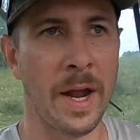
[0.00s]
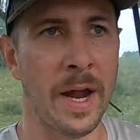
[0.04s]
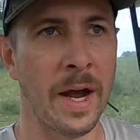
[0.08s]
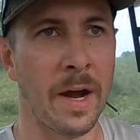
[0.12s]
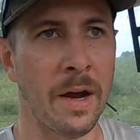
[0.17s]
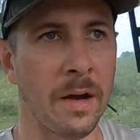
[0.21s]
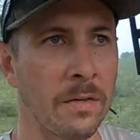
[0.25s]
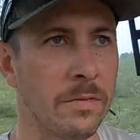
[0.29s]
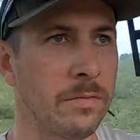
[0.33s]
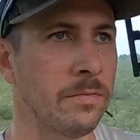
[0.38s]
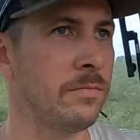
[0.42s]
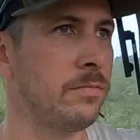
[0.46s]

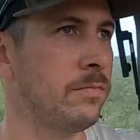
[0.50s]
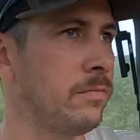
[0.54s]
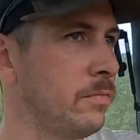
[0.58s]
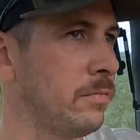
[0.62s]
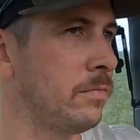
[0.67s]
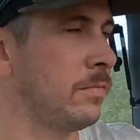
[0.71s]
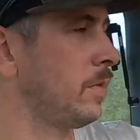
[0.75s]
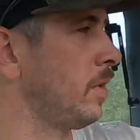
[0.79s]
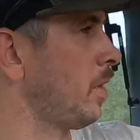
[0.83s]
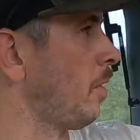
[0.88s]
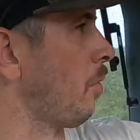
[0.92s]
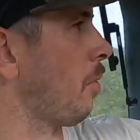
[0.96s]
out,
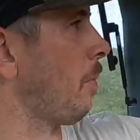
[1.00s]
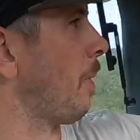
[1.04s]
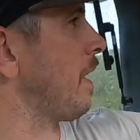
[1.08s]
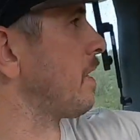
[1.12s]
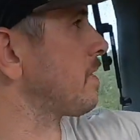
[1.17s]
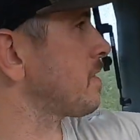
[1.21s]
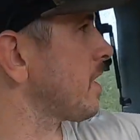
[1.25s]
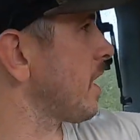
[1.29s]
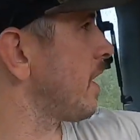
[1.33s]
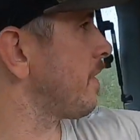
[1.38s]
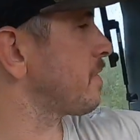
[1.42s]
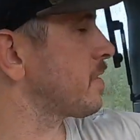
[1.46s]
you know, when they
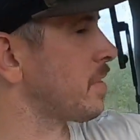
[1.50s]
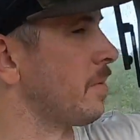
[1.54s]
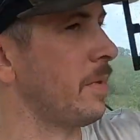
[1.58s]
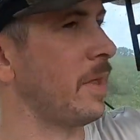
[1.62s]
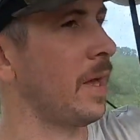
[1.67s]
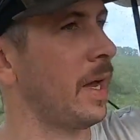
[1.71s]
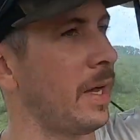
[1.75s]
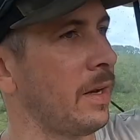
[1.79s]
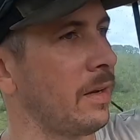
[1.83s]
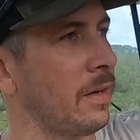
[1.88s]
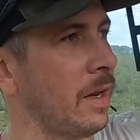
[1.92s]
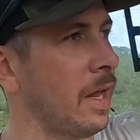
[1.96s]
save some of
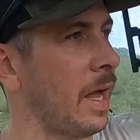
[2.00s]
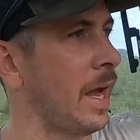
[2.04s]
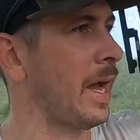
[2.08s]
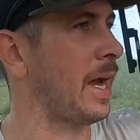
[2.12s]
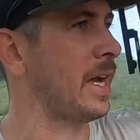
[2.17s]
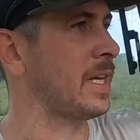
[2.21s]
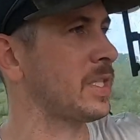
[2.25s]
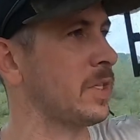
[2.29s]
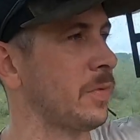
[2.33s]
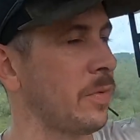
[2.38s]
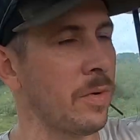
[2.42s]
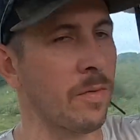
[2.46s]
that
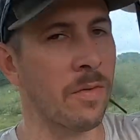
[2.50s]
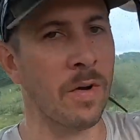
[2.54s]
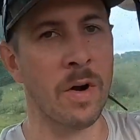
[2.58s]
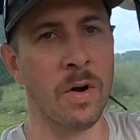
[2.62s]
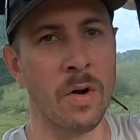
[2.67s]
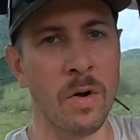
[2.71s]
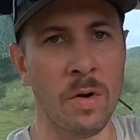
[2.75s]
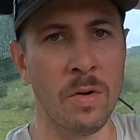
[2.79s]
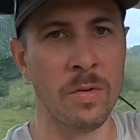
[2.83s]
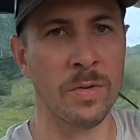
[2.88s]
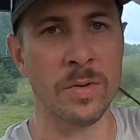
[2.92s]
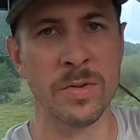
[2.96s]
last that we
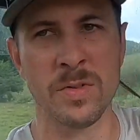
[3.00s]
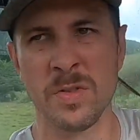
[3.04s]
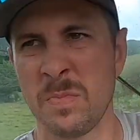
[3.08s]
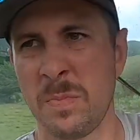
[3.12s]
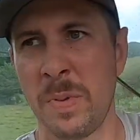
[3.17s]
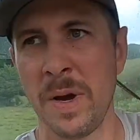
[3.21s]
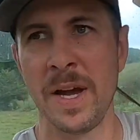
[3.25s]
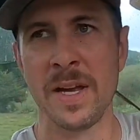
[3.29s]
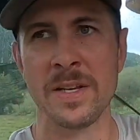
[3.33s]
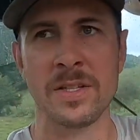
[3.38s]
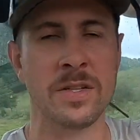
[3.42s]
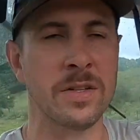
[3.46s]
rolled,
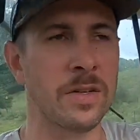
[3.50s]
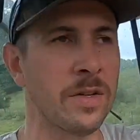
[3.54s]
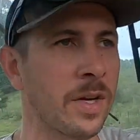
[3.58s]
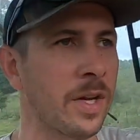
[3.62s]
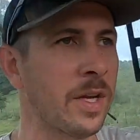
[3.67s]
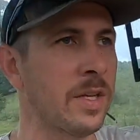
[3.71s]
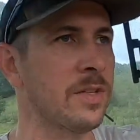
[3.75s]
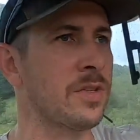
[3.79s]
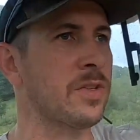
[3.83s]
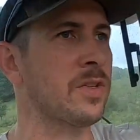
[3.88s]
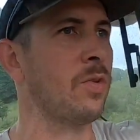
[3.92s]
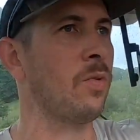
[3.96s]
the best
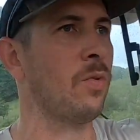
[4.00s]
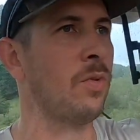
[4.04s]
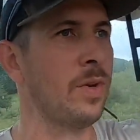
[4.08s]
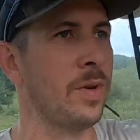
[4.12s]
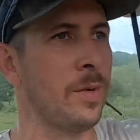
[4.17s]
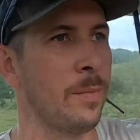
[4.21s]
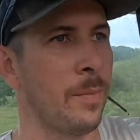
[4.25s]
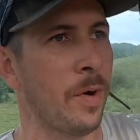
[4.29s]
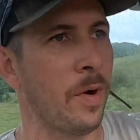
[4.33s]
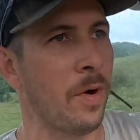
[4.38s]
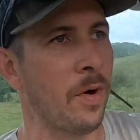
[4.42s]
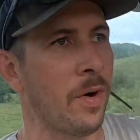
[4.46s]
looking stored in
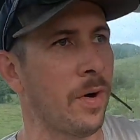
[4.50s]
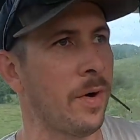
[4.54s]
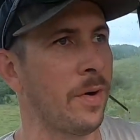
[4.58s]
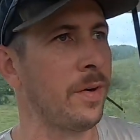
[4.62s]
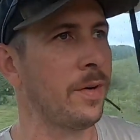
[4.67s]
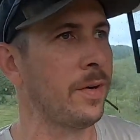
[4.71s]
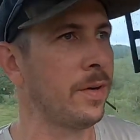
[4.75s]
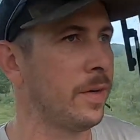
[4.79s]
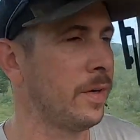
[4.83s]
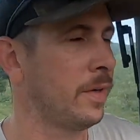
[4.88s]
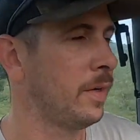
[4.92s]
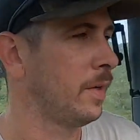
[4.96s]
the barn,
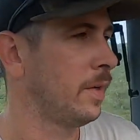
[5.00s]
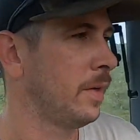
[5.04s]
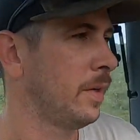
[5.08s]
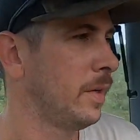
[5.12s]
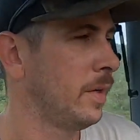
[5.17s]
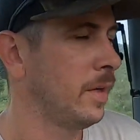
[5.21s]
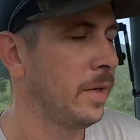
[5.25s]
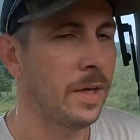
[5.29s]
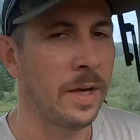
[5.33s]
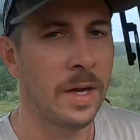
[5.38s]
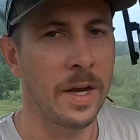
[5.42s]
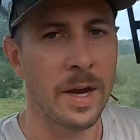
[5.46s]

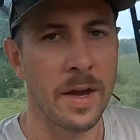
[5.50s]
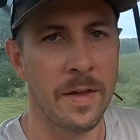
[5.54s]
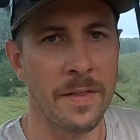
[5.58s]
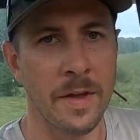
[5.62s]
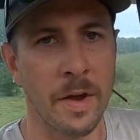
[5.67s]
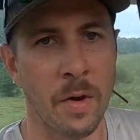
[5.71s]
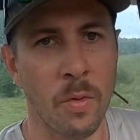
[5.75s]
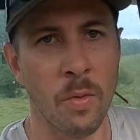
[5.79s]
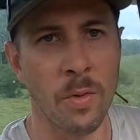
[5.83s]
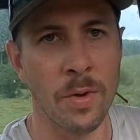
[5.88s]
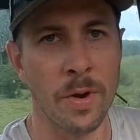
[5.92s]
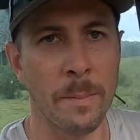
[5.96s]
and
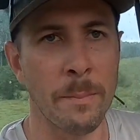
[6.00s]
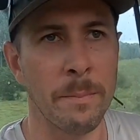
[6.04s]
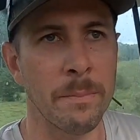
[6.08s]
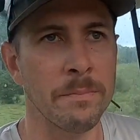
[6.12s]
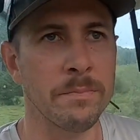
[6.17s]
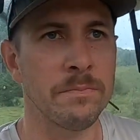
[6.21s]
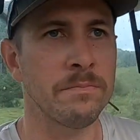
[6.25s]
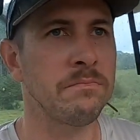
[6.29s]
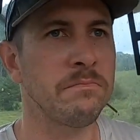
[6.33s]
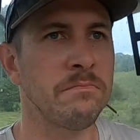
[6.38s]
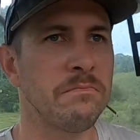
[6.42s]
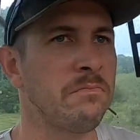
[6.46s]
they'll won't
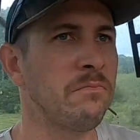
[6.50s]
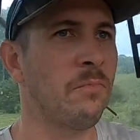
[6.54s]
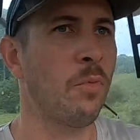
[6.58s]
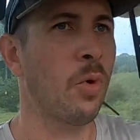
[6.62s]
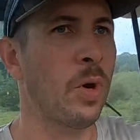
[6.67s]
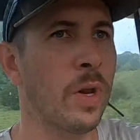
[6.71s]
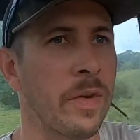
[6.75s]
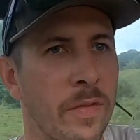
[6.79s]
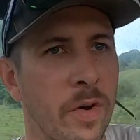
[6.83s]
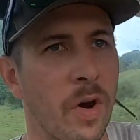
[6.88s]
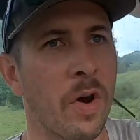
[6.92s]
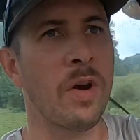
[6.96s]

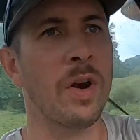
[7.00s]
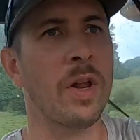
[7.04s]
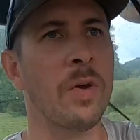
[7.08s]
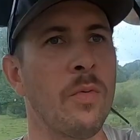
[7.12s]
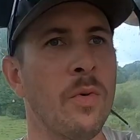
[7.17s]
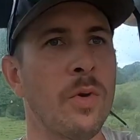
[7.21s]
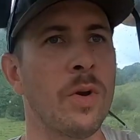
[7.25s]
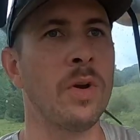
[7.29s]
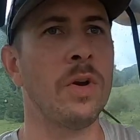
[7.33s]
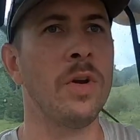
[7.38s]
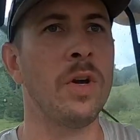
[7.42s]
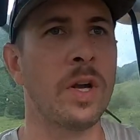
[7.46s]
even hardly
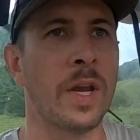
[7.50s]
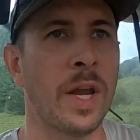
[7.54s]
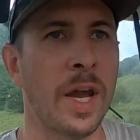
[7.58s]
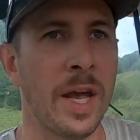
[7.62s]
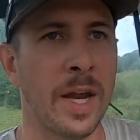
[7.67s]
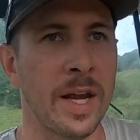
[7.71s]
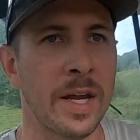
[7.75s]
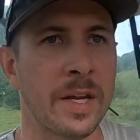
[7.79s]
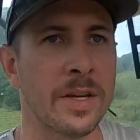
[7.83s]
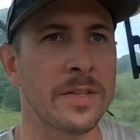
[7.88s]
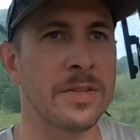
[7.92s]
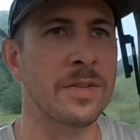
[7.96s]
want to look at
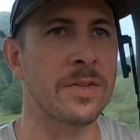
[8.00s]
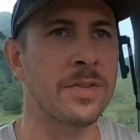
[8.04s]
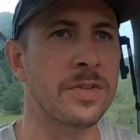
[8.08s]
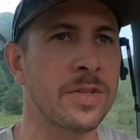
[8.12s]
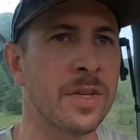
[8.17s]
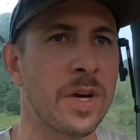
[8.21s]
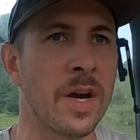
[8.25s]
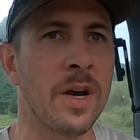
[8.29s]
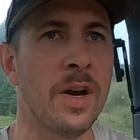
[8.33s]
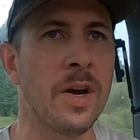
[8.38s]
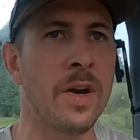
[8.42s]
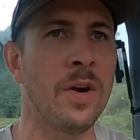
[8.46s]
it because they're
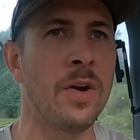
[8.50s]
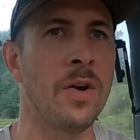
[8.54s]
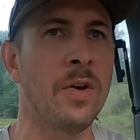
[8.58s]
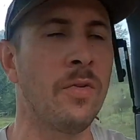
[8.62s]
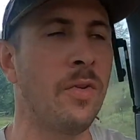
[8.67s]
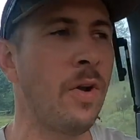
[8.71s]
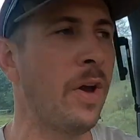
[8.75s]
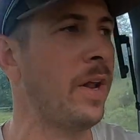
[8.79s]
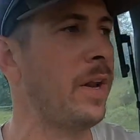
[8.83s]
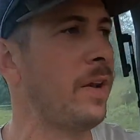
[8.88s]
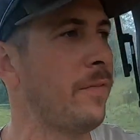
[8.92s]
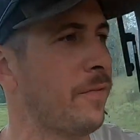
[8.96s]
so
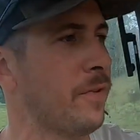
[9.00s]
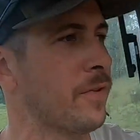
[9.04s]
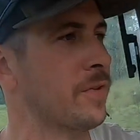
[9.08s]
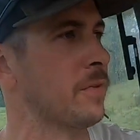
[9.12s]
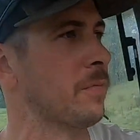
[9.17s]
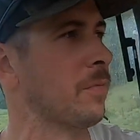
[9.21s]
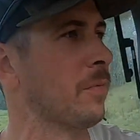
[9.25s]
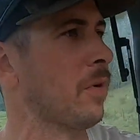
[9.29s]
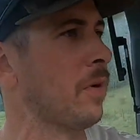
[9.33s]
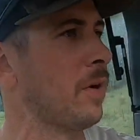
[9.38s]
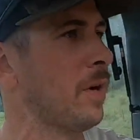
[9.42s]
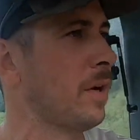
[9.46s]
ready for
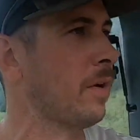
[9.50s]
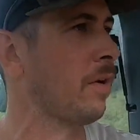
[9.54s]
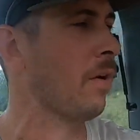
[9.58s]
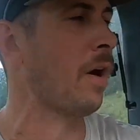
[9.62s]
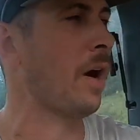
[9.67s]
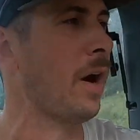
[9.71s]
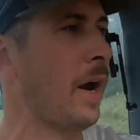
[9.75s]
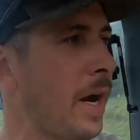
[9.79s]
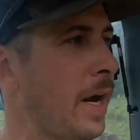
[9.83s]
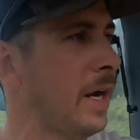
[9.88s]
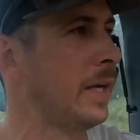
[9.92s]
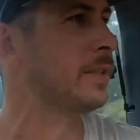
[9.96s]
some green
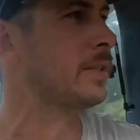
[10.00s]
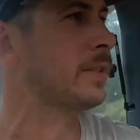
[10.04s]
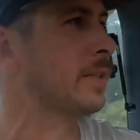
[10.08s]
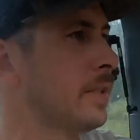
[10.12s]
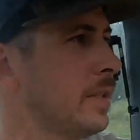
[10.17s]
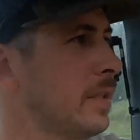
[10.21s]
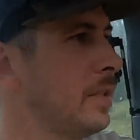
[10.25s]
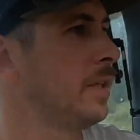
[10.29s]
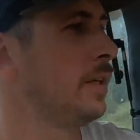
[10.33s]
grass.